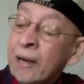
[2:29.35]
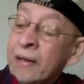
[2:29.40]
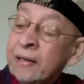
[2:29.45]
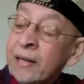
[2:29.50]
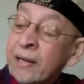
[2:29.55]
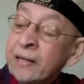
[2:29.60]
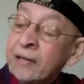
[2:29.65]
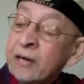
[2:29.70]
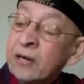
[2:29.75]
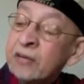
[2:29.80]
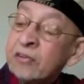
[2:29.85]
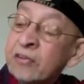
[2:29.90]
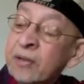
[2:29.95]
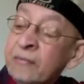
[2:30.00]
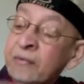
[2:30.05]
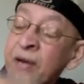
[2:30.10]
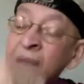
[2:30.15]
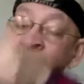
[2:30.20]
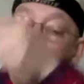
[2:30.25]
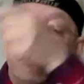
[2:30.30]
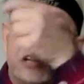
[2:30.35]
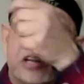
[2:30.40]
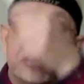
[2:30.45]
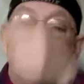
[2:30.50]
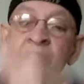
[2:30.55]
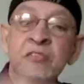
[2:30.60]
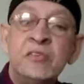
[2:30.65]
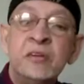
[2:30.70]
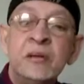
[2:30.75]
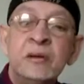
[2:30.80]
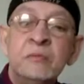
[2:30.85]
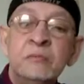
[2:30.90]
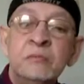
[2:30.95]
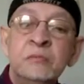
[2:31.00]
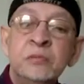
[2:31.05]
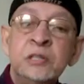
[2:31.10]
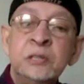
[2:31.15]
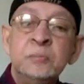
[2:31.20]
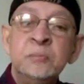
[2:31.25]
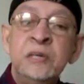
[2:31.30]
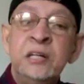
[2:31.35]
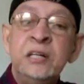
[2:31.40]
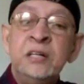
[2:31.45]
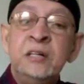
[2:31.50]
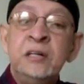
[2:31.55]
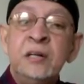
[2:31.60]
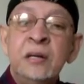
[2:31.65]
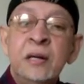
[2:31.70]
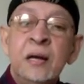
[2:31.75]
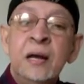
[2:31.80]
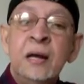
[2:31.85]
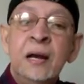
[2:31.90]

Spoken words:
that there are 7 heavens, which mean